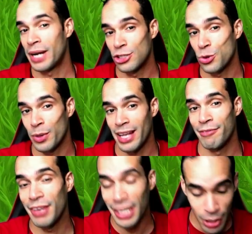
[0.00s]
enjoyed that
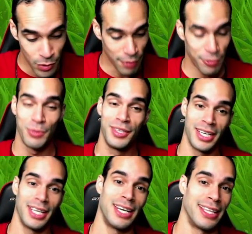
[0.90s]
video. If you
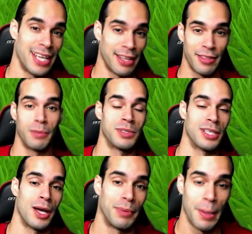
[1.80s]
did, hit that thumbs
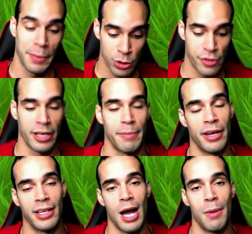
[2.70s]
up. Let me know what you think about it
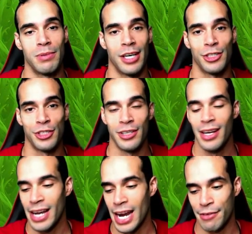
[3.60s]
in the comment section.
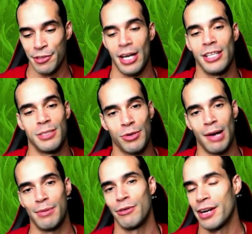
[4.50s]
And if you're not
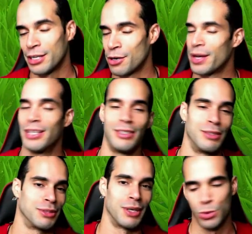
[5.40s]
subscribed already, go ahead and
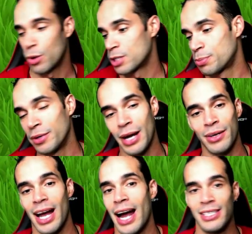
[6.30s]
do so. We're always putting out
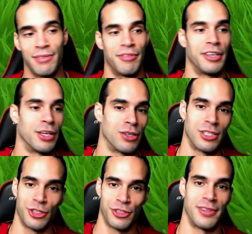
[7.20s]
guides and videos
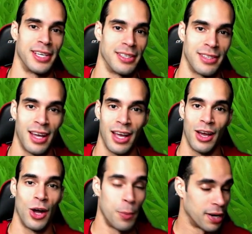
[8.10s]
such as these.
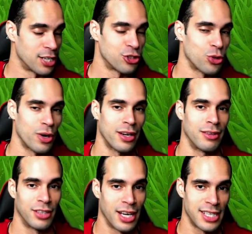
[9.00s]
Hope you guys enjoyed it,
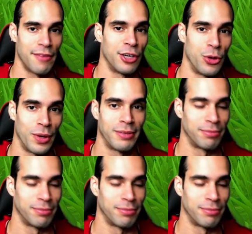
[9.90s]
and you guys have a good one.